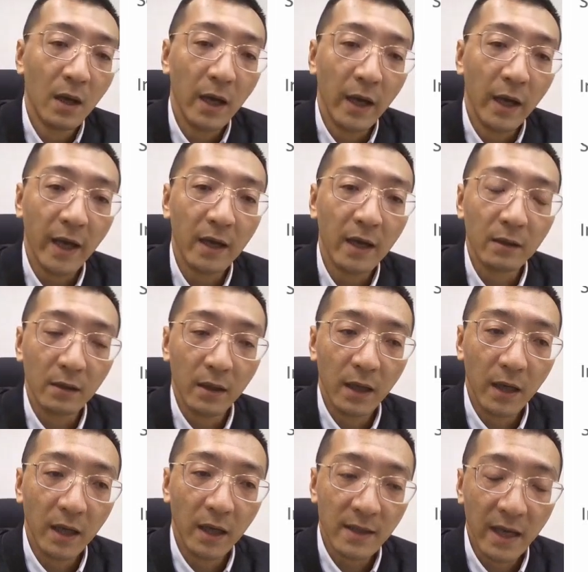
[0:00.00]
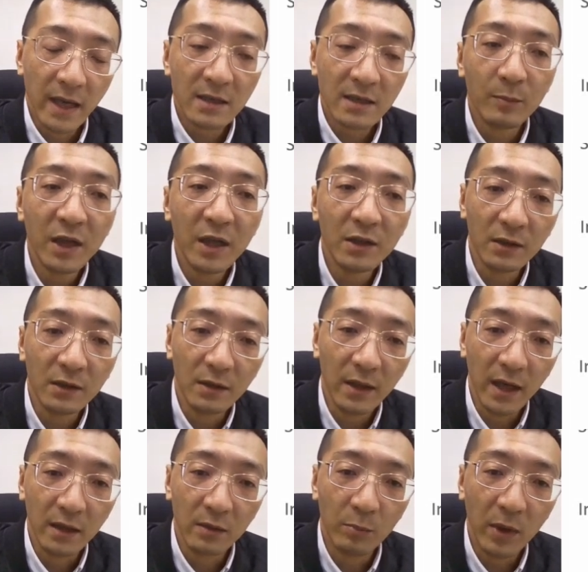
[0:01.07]
And it's estimated
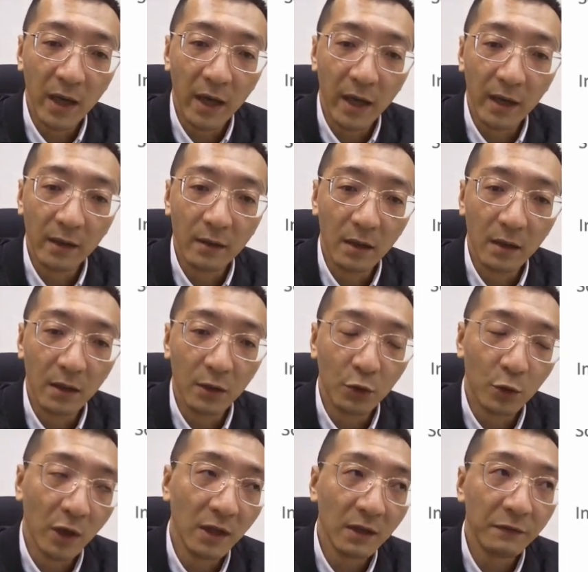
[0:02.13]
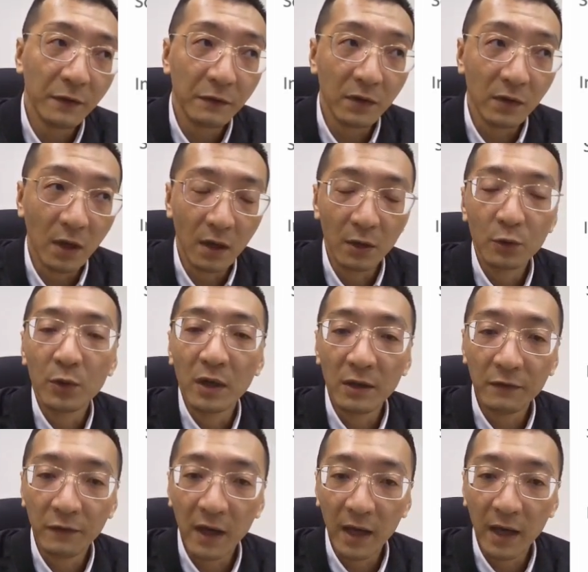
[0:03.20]
that by
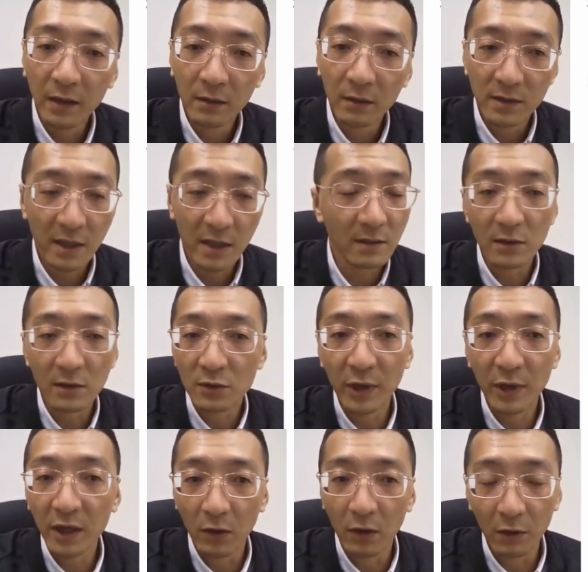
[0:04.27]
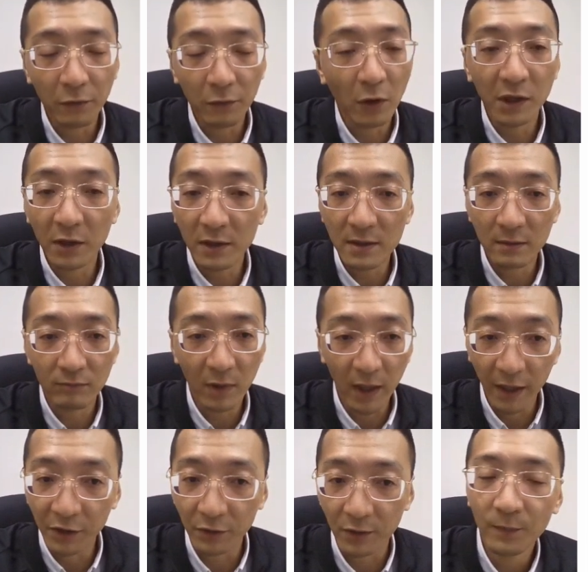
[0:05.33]
2025, just 3 or 4 years
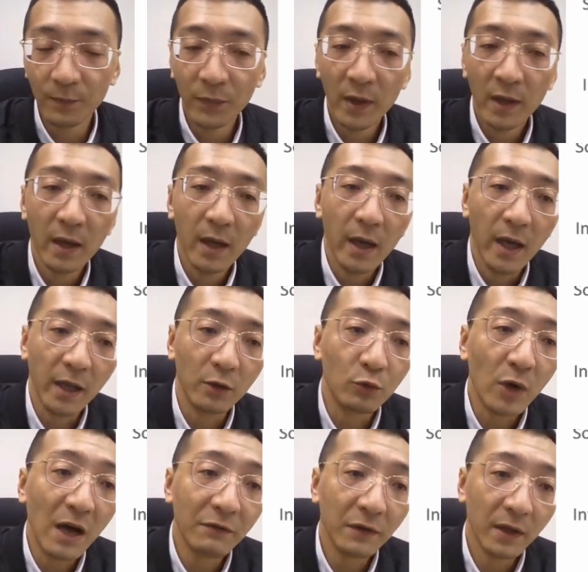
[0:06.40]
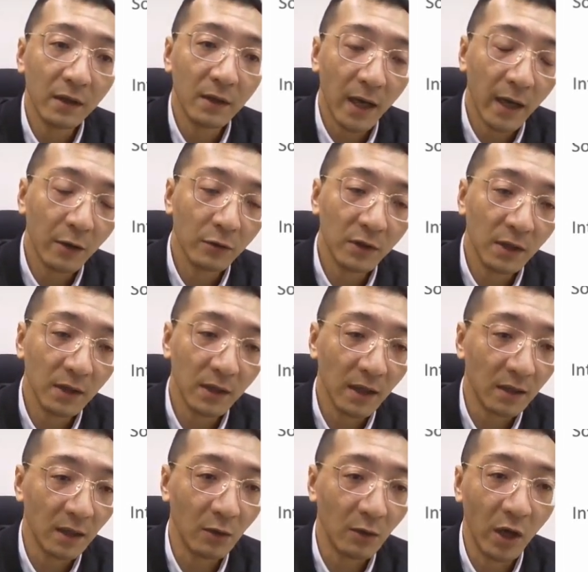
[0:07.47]
later, and roughly the IoT
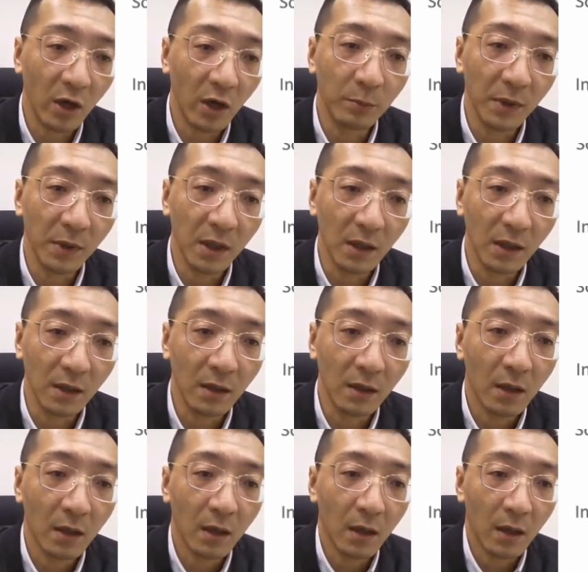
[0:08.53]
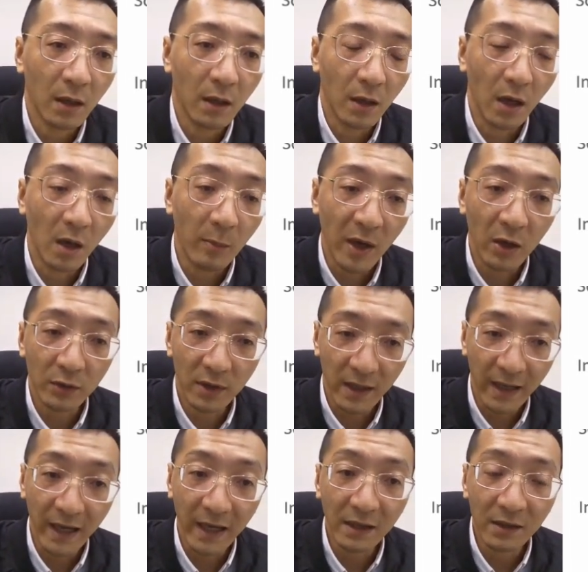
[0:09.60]
data will be about
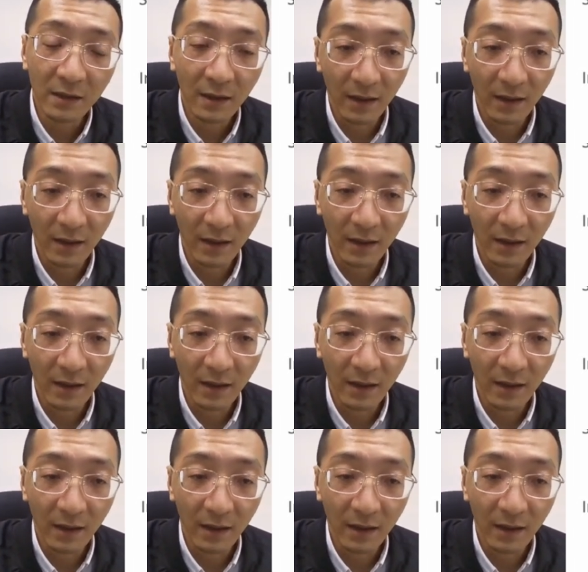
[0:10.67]
80